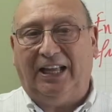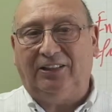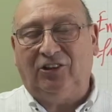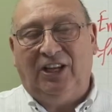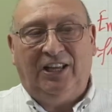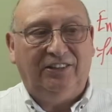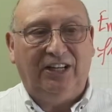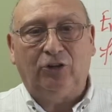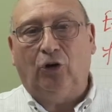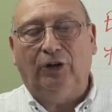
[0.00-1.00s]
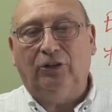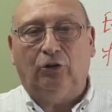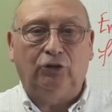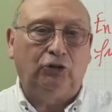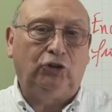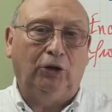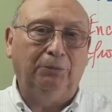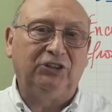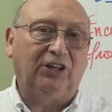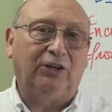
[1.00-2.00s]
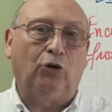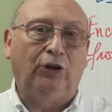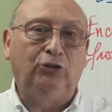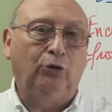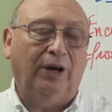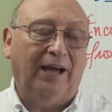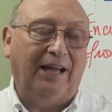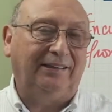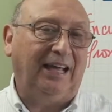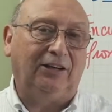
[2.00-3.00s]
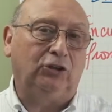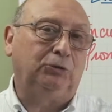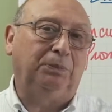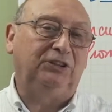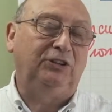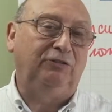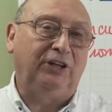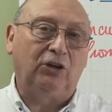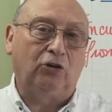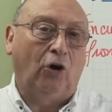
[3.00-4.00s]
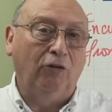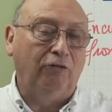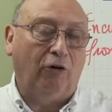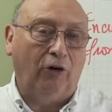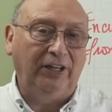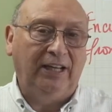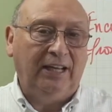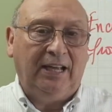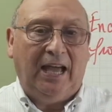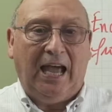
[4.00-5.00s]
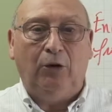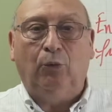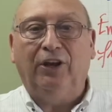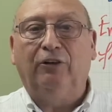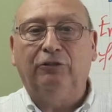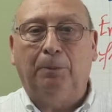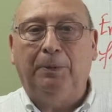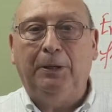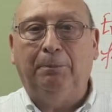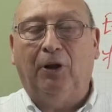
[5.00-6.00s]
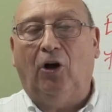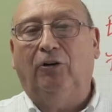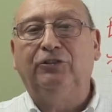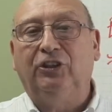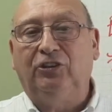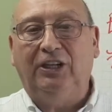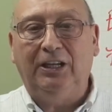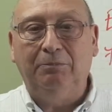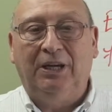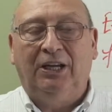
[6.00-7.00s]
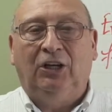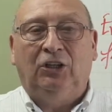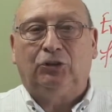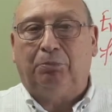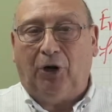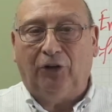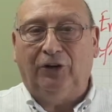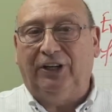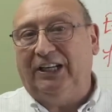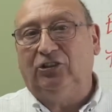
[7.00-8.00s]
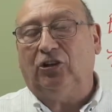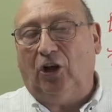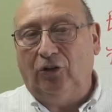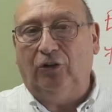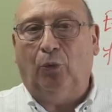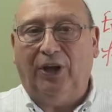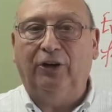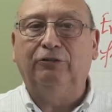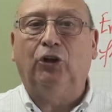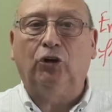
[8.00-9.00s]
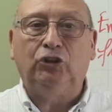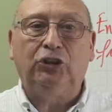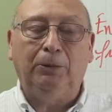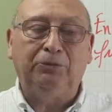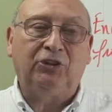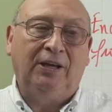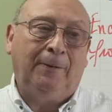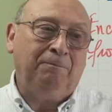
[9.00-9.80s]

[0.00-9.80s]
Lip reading: that the Germans are going to attack a specific convoy, and one of the people of the team, his brother, is on one of those ships.